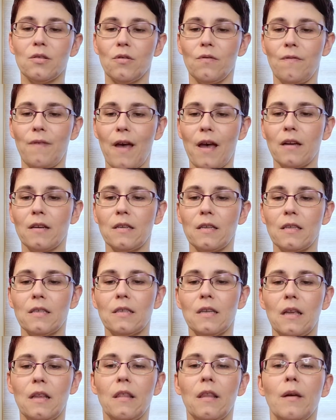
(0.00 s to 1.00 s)

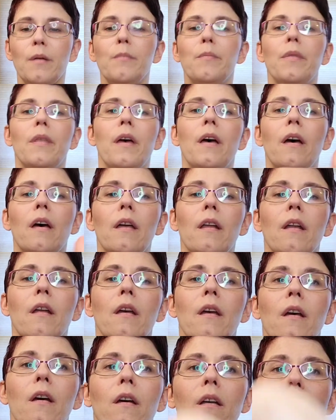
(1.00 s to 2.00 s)
surfactants in them that
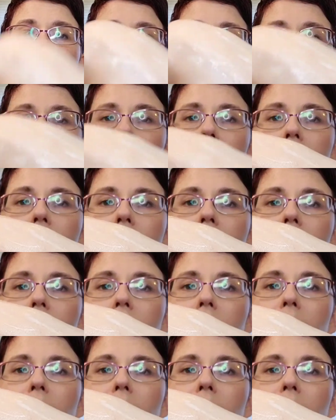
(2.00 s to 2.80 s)
like a